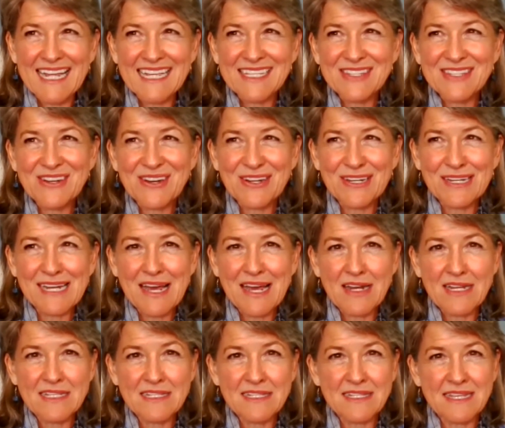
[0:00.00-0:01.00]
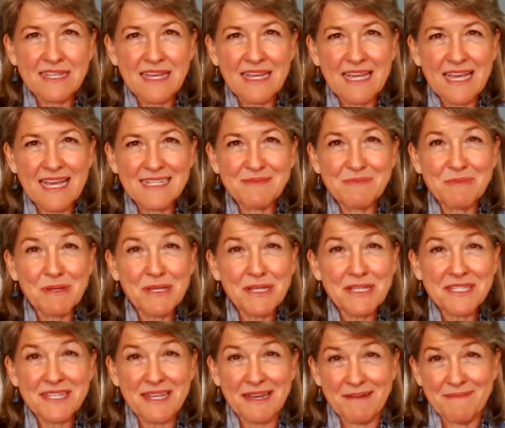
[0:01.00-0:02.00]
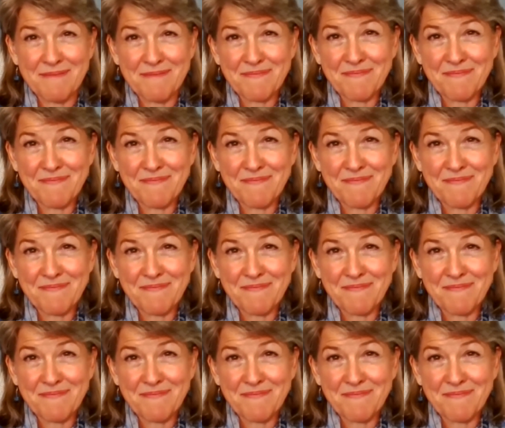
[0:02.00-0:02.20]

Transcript: started out as Melissa,